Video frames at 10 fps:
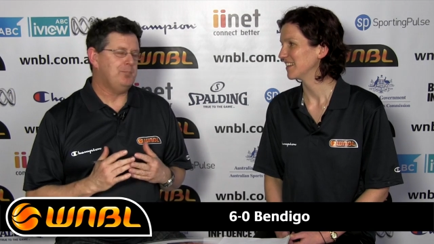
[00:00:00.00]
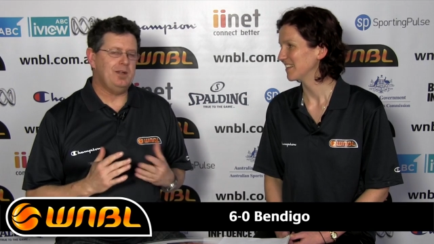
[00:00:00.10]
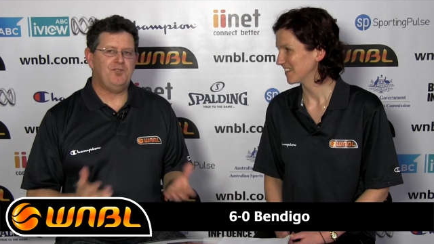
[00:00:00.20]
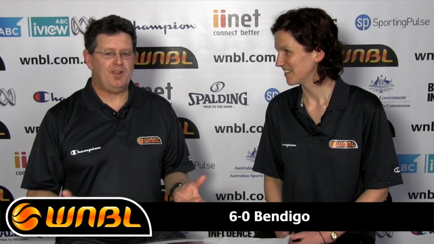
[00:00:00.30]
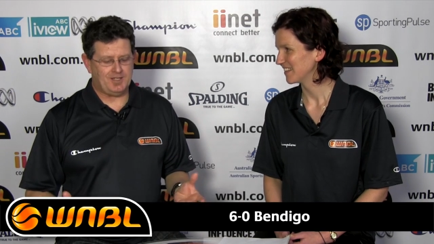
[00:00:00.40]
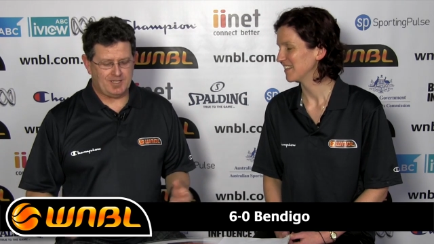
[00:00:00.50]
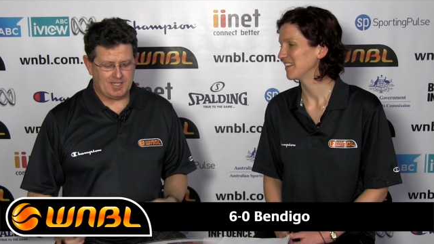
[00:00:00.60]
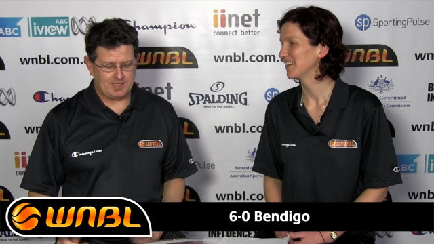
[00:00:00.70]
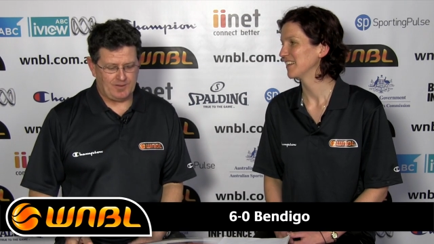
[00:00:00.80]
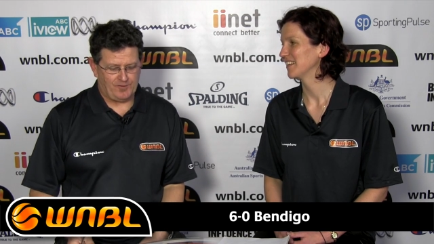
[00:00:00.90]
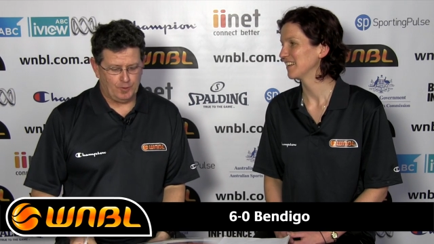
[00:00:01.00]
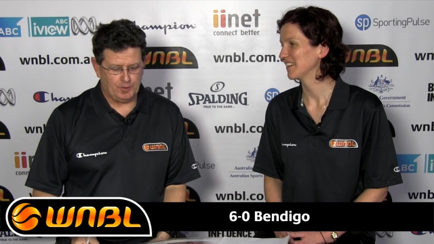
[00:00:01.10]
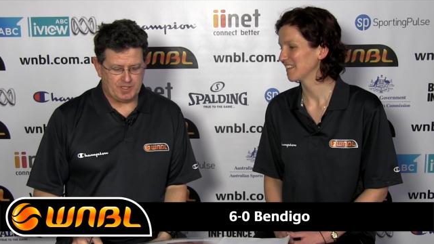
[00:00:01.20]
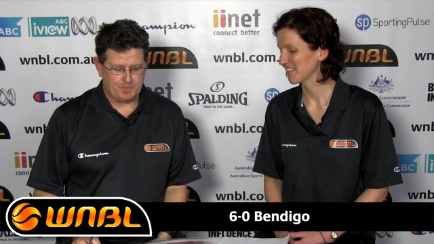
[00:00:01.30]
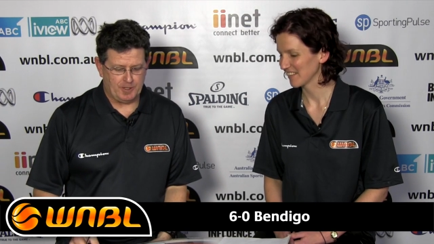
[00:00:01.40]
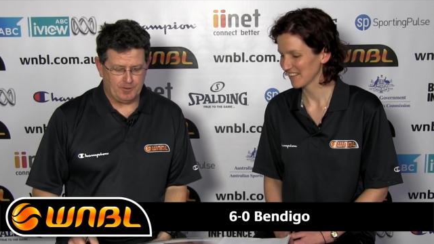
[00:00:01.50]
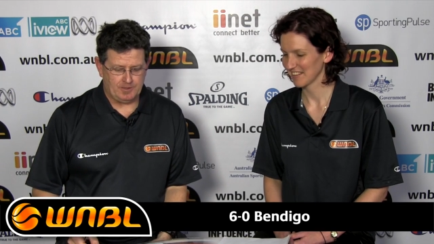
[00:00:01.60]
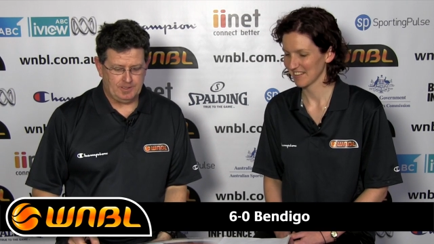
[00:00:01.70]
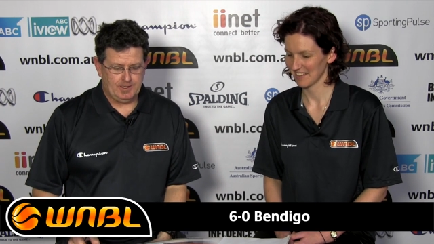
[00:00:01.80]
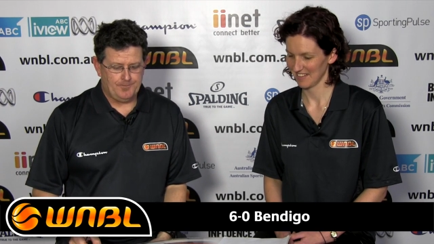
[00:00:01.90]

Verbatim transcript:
Speaker 1: Been fantastic for the Spirit.